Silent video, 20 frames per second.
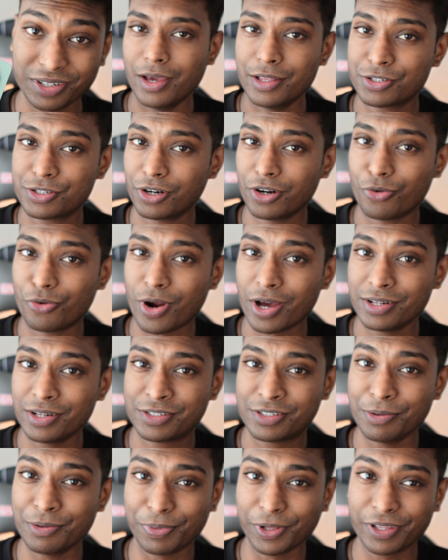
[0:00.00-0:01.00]
It's gonna run
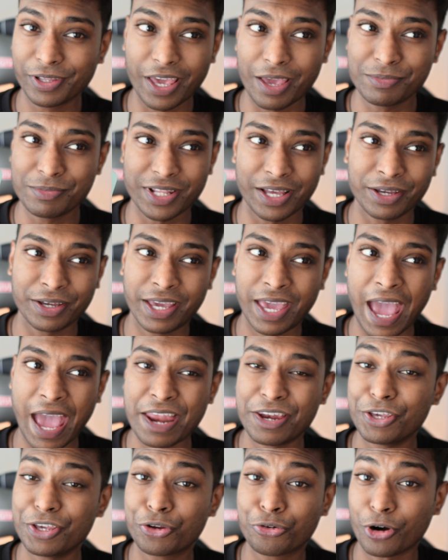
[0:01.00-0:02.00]
simple games like
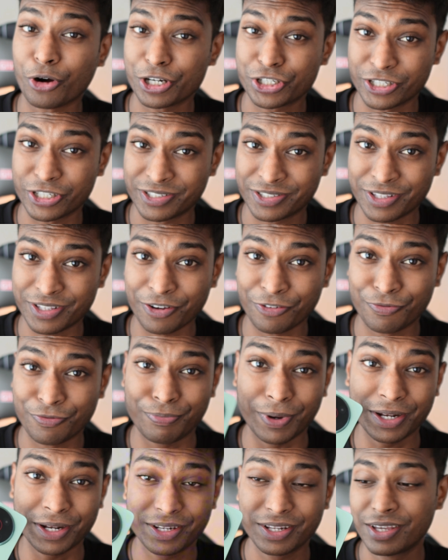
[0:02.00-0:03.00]
Candy Crush and stuff,
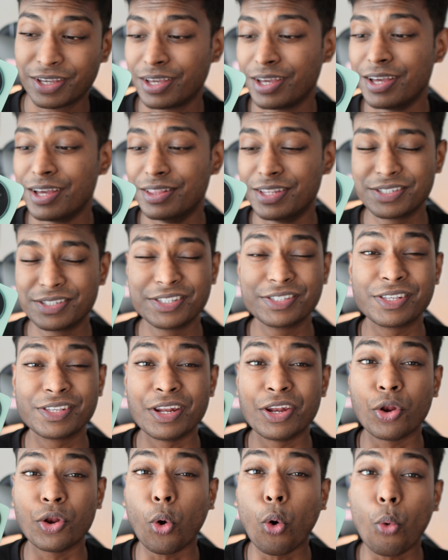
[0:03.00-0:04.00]
but this is
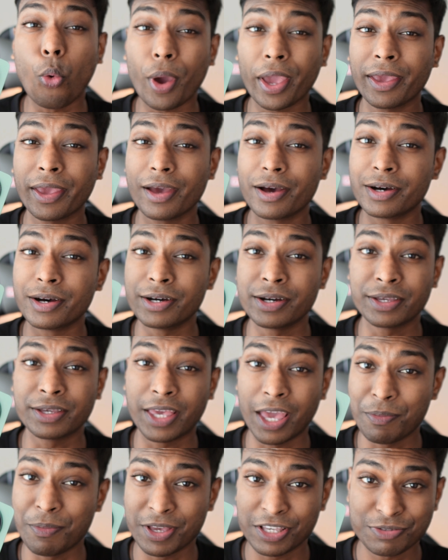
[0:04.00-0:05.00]
in no way a
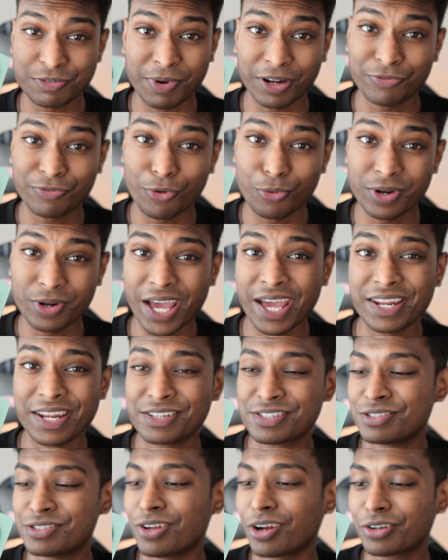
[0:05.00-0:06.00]
gaming smartphone, and
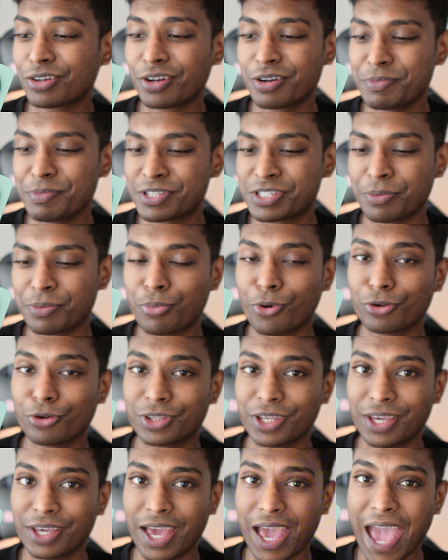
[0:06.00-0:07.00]
it's not going to be
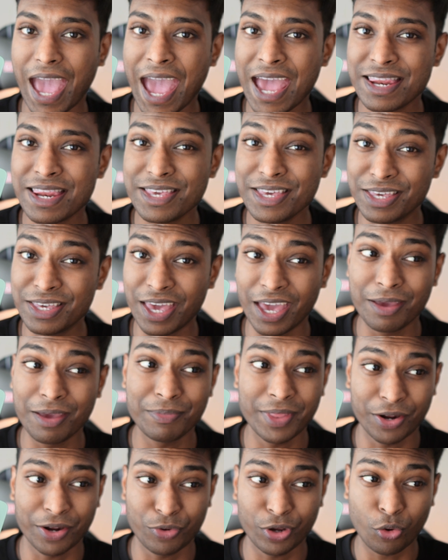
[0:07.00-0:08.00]
supporting any
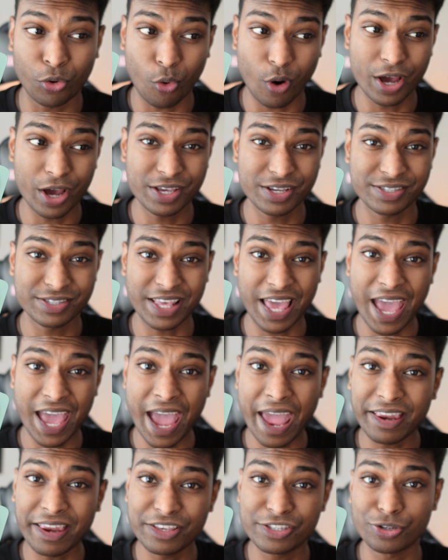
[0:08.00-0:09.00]
game that requires
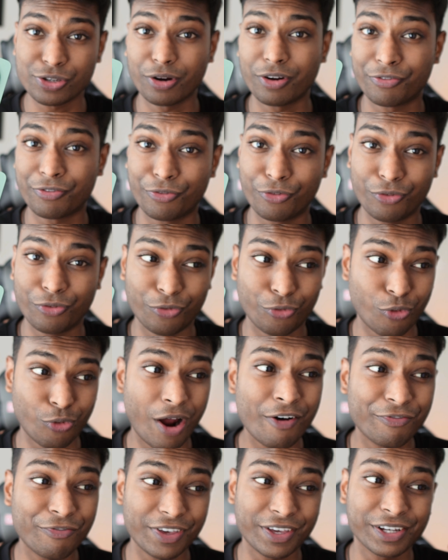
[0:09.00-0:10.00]
any sort of
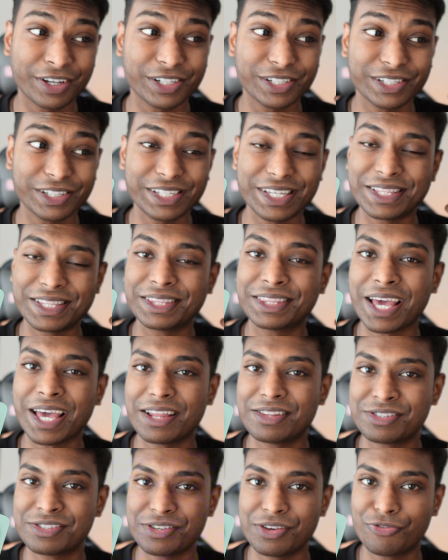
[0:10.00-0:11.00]
graphical
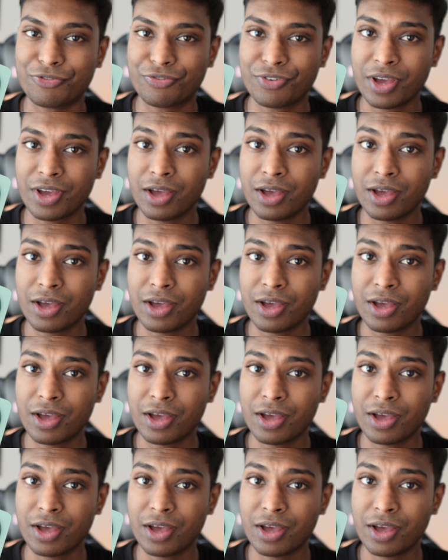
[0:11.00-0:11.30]
intensive